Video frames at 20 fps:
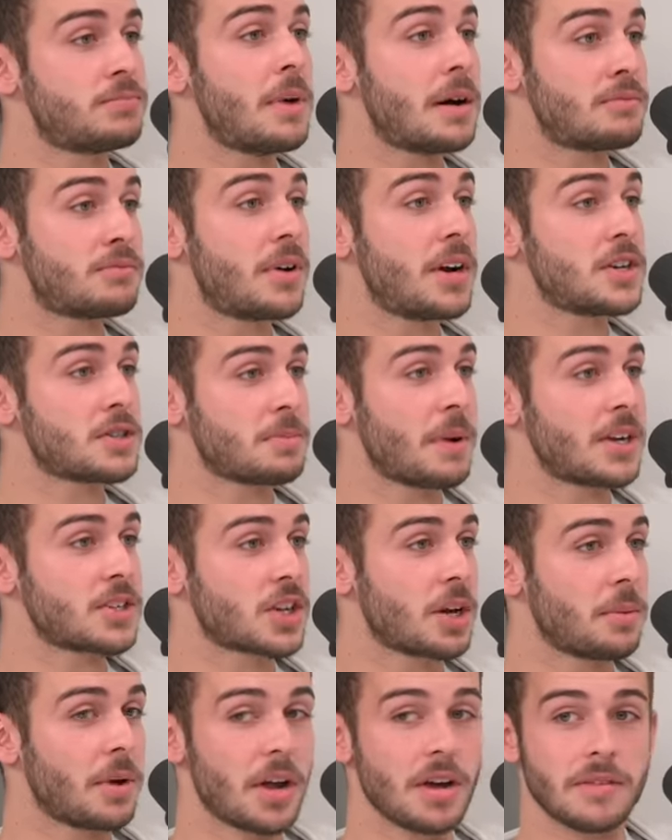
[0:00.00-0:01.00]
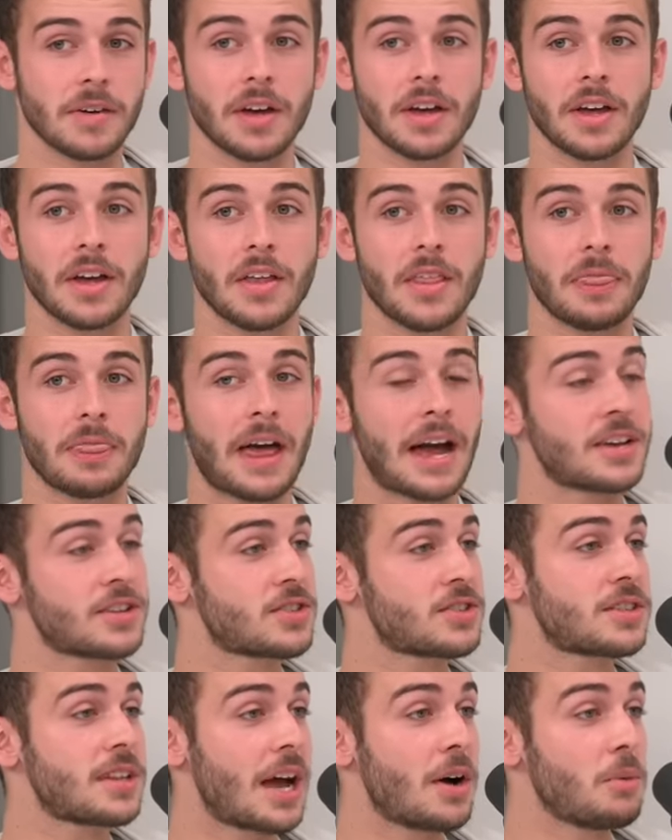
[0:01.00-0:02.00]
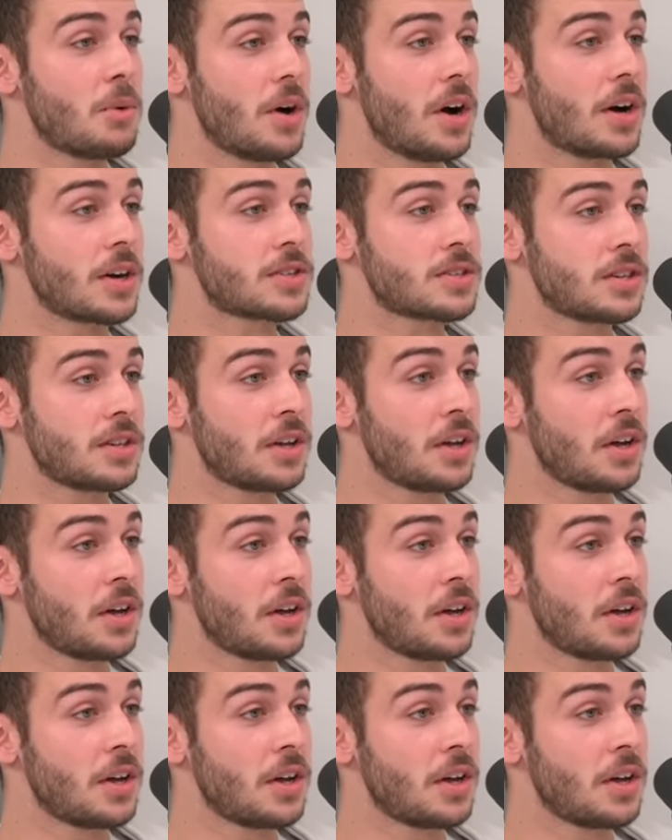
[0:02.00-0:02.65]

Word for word: my French mate's coming over. That's that works.